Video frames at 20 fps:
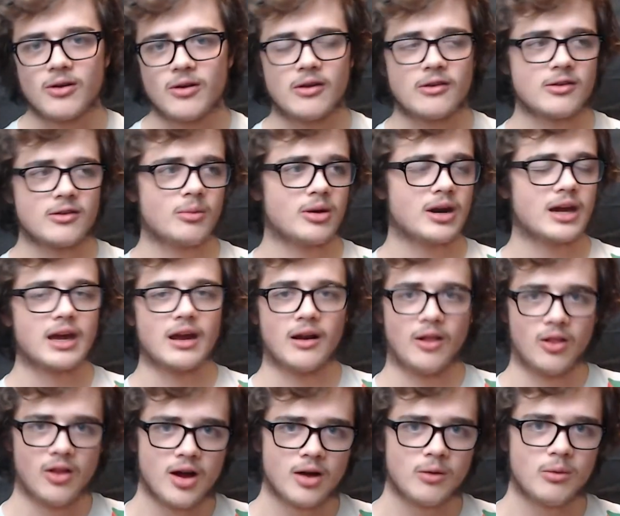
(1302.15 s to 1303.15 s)
He's someone I get
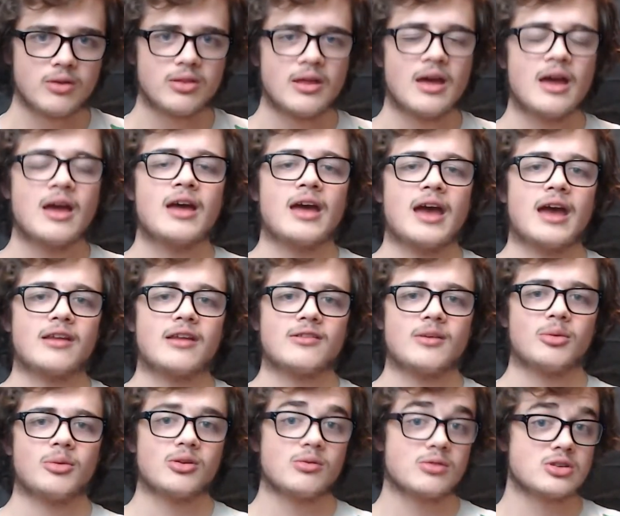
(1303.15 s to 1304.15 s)
along with, and he's
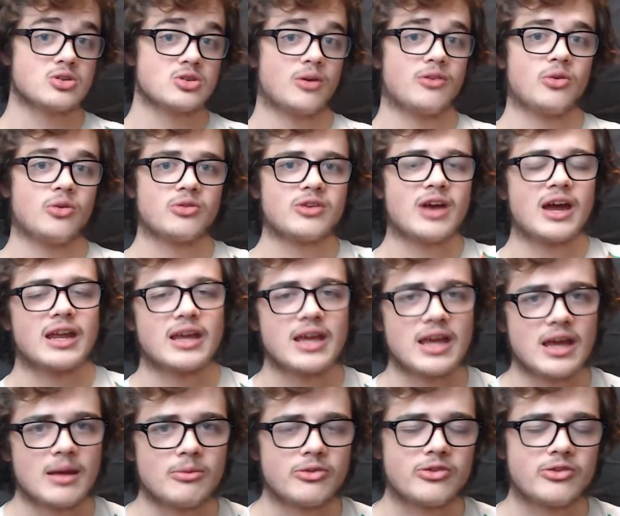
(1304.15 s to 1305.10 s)
someone who enjoys those kind of games.